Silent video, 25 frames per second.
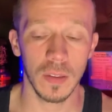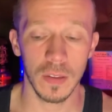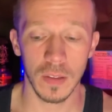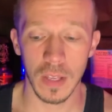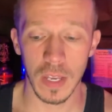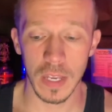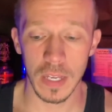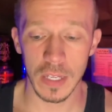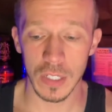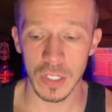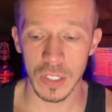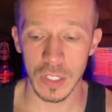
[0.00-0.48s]

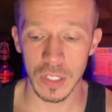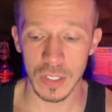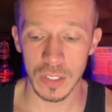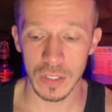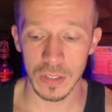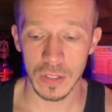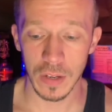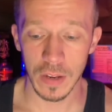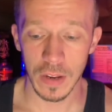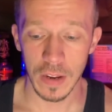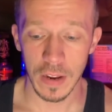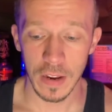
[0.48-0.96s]
It's
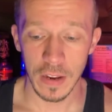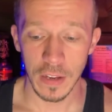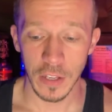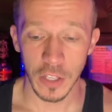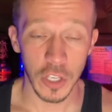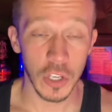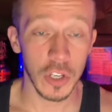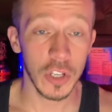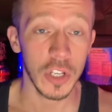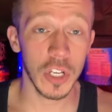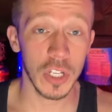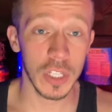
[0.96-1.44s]
just,
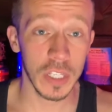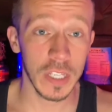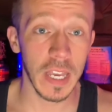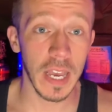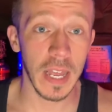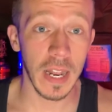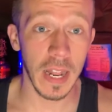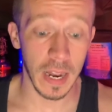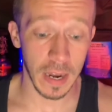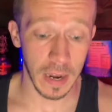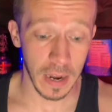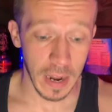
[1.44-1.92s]
you just
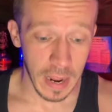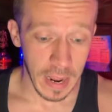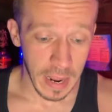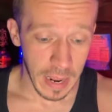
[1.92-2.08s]
get it.